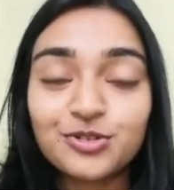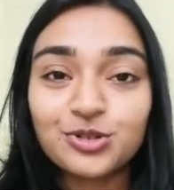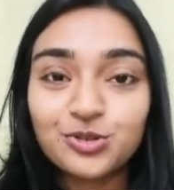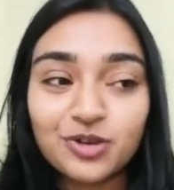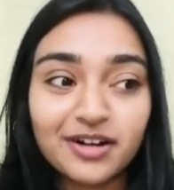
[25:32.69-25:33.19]

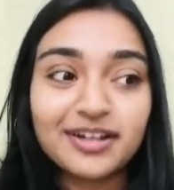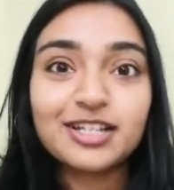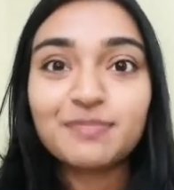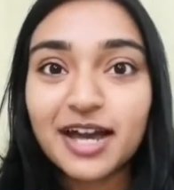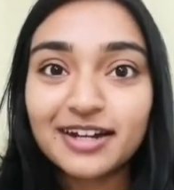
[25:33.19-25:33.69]
You are
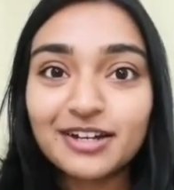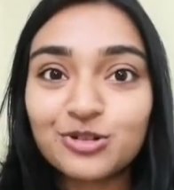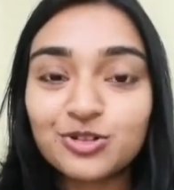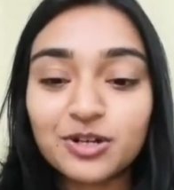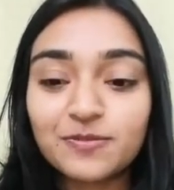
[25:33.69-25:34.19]
expanding
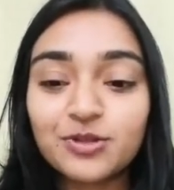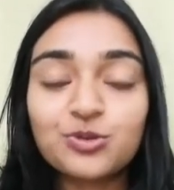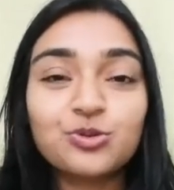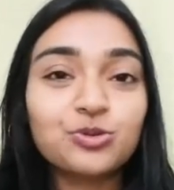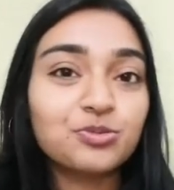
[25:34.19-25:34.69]
to someone
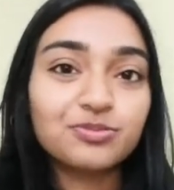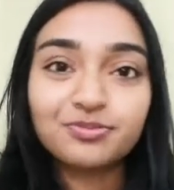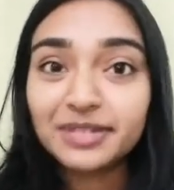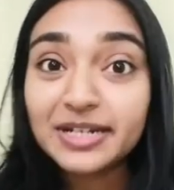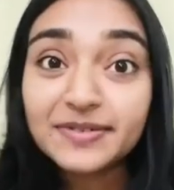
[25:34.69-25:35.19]
who
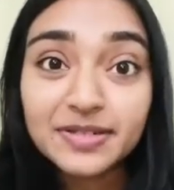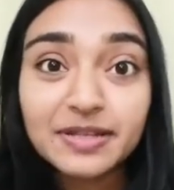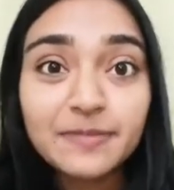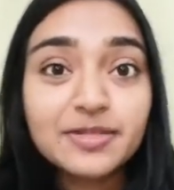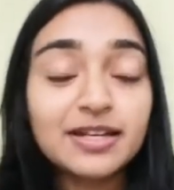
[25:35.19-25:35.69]
believes in
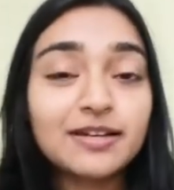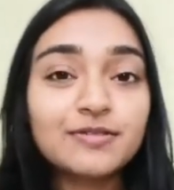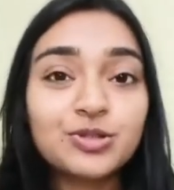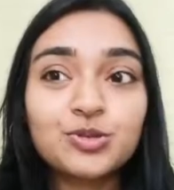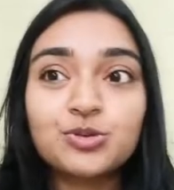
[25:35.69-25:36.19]
themselves,